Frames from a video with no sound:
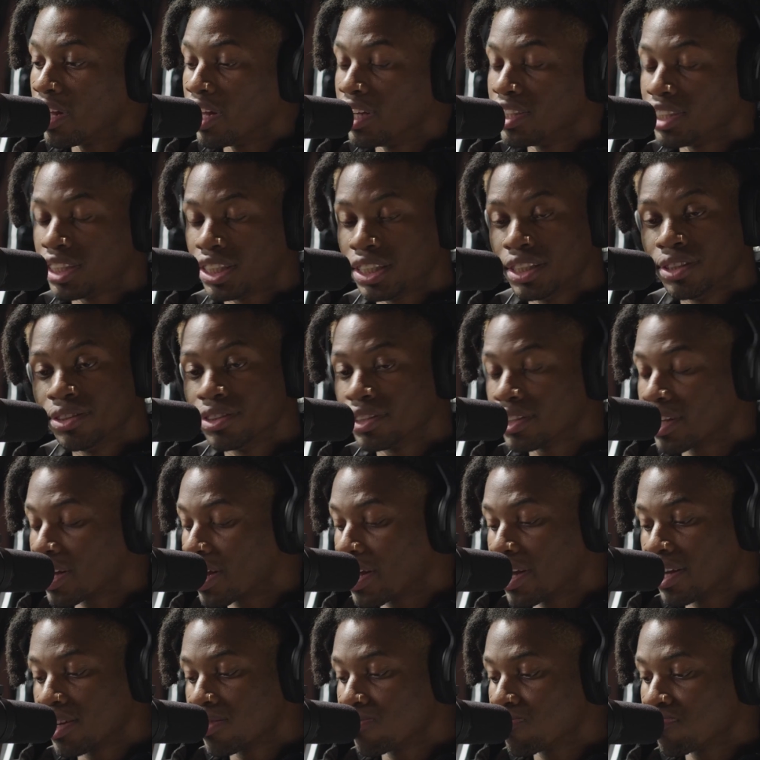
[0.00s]
Like she was
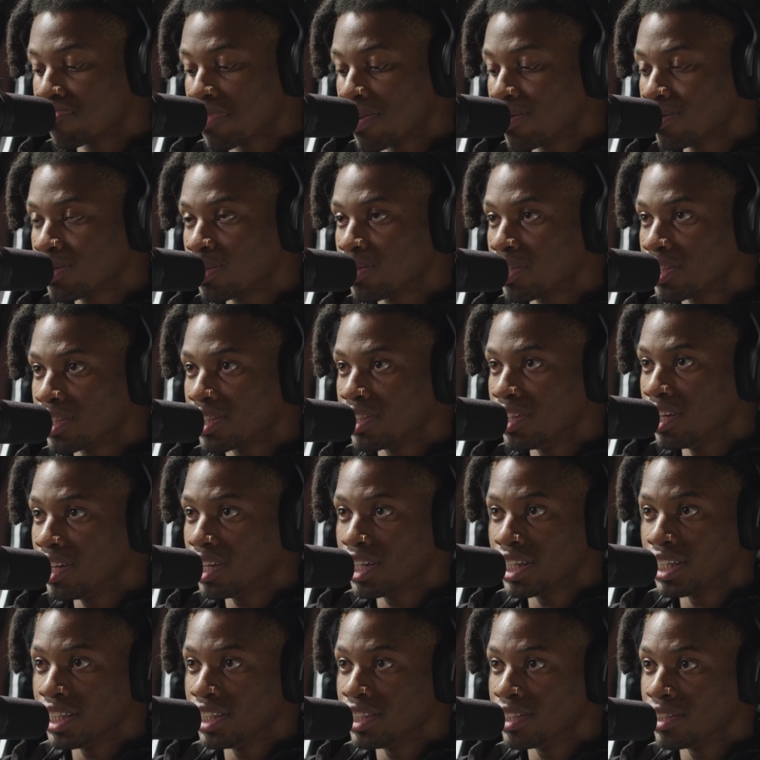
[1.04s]
like, don't trust none
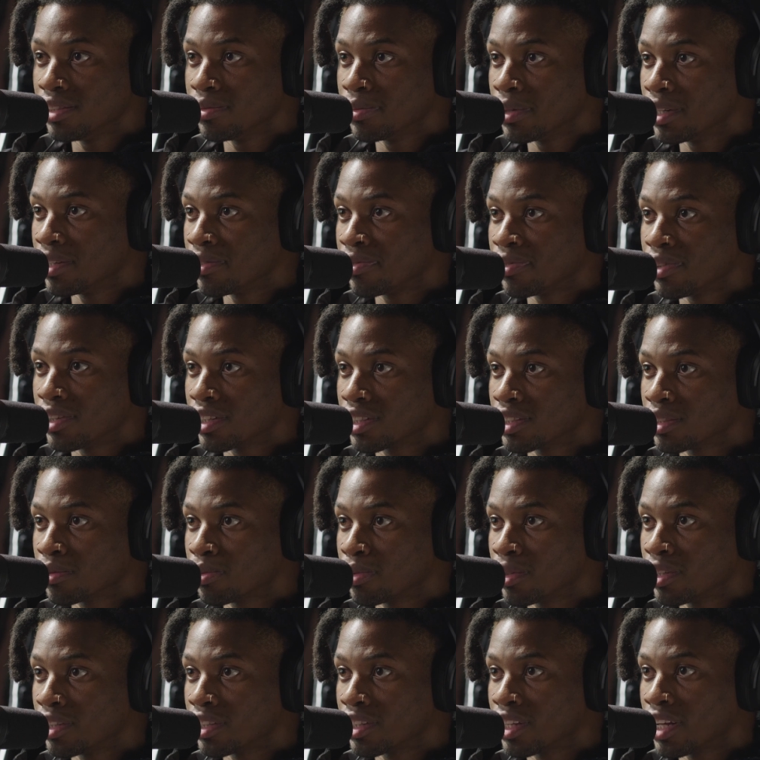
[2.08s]
of these motherfuckers,
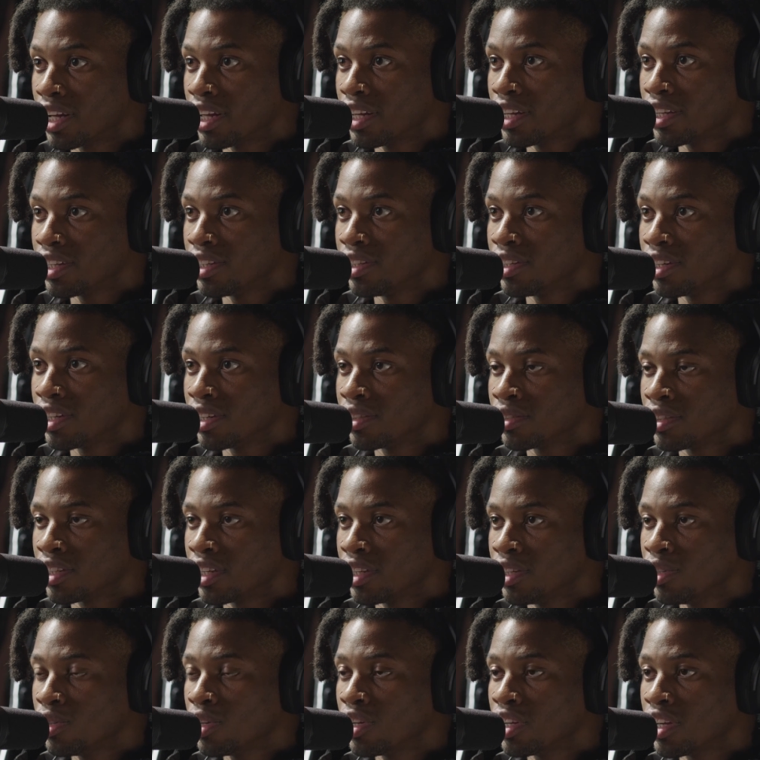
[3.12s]
bro. Like, you know what I'm
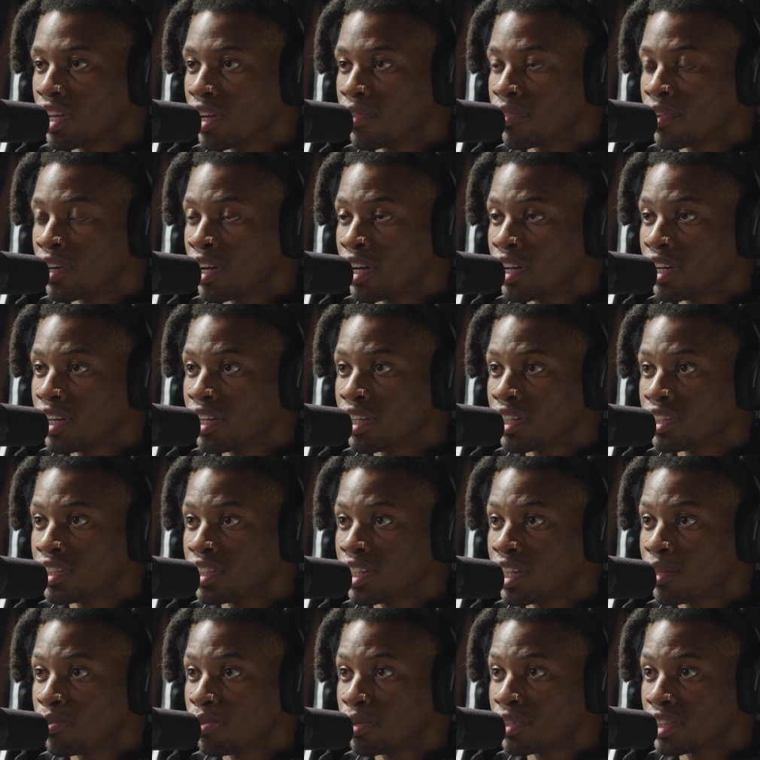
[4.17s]
saying? You could give
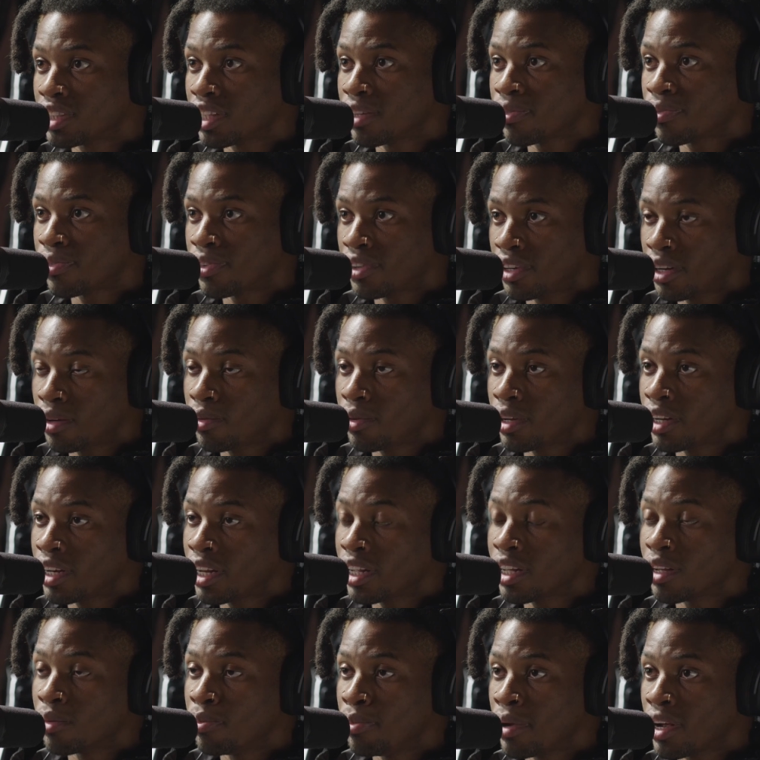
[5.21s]
110% for them and
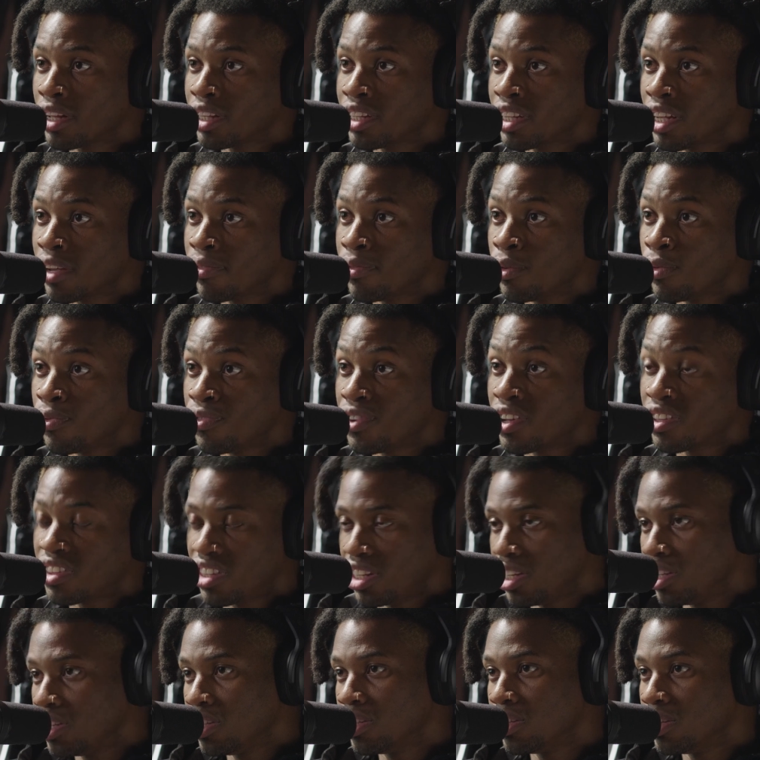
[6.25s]
they could barely give you
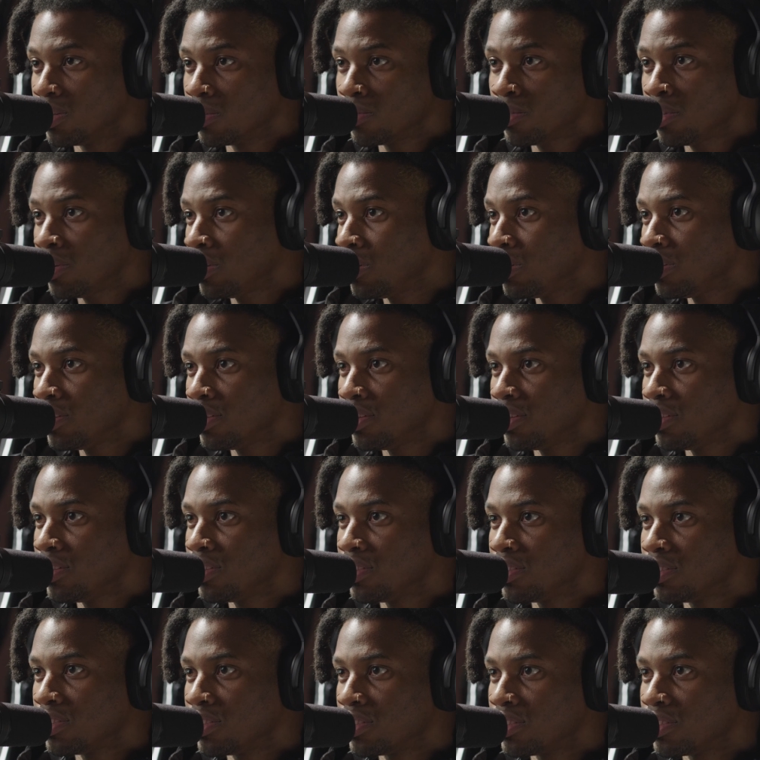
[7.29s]
50, you know?
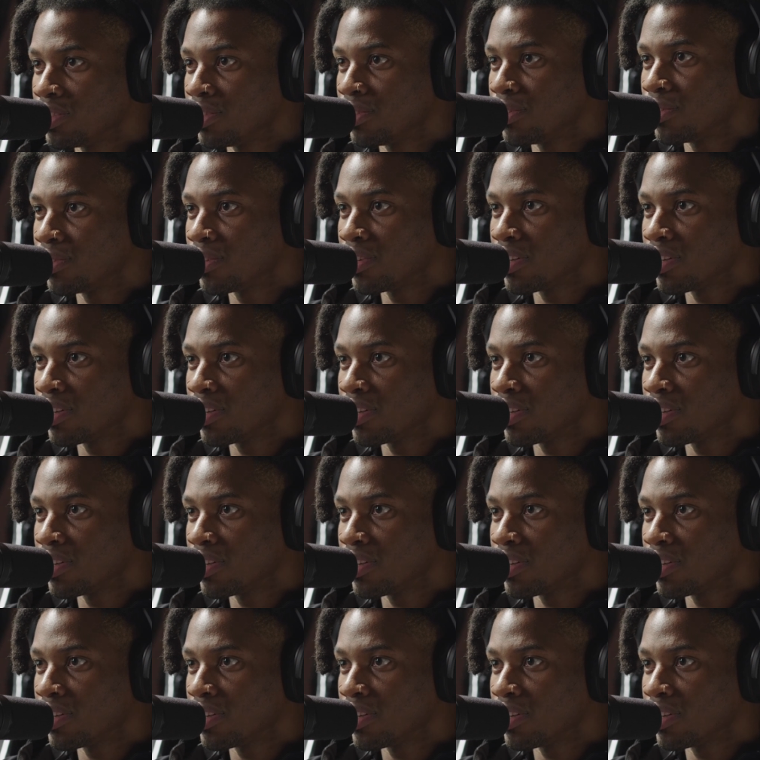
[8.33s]
So.